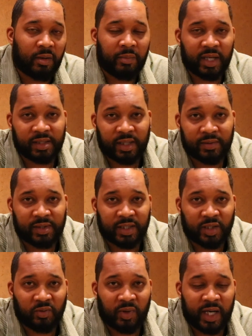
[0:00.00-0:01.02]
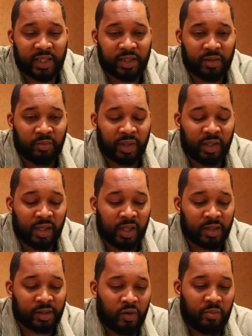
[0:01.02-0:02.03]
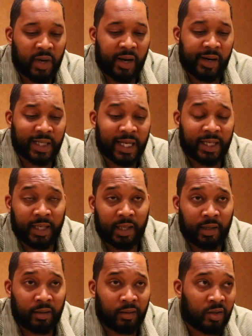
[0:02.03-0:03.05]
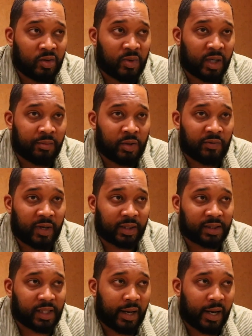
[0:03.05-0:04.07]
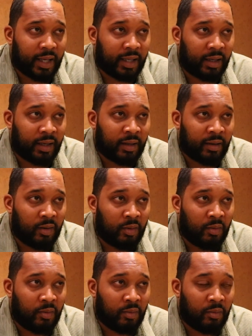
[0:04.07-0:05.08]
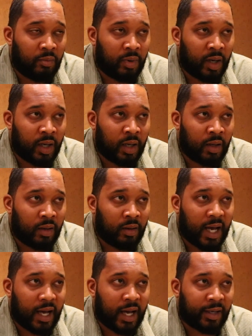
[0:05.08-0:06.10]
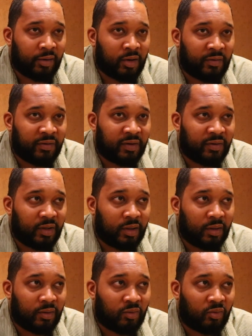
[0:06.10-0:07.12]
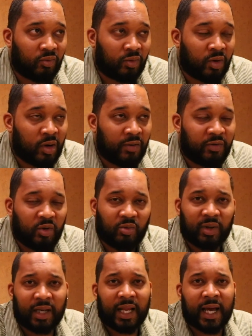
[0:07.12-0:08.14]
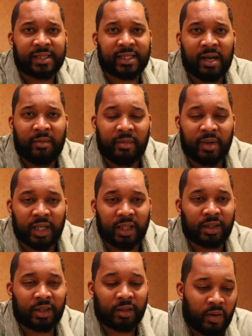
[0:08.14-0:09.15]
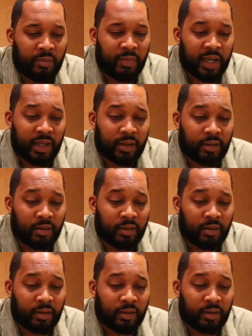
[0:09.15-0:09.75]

a messed up situation because you married, I get it. You want to move out the state, I get it. But I don't even know if you realize how much it meant